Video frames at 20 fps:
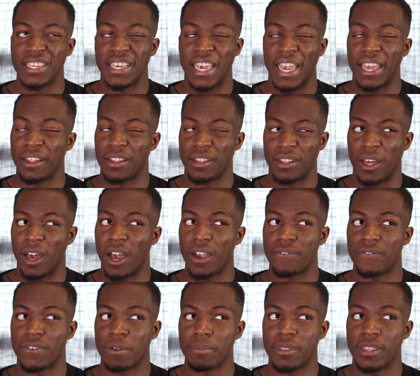gain a
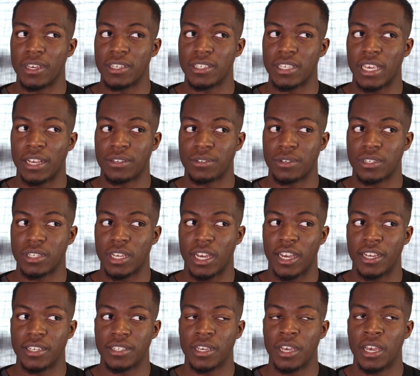lot from this
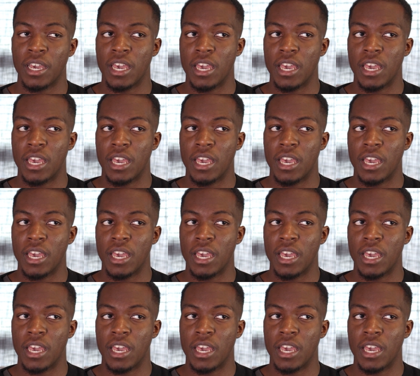exercise